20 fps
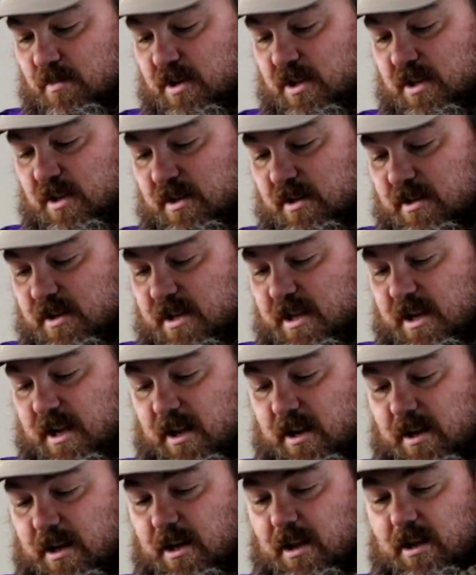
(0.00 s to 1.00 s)
But yeah,
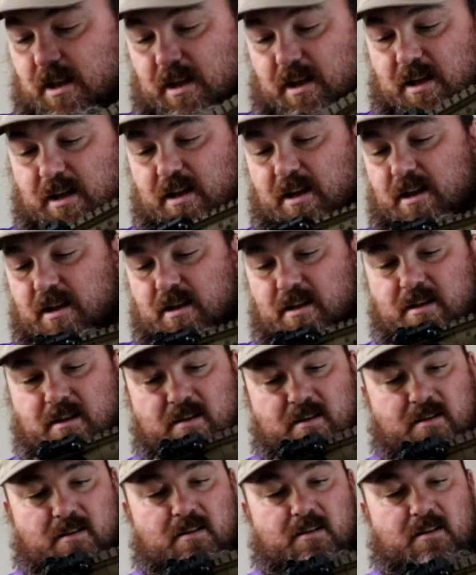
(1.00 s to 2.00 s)
I like it.
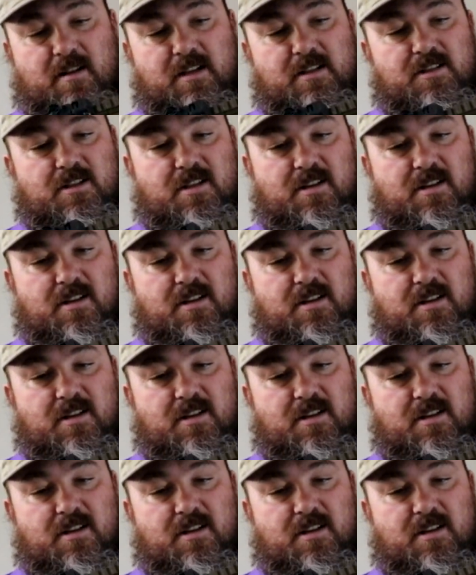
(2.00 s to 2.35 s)
That's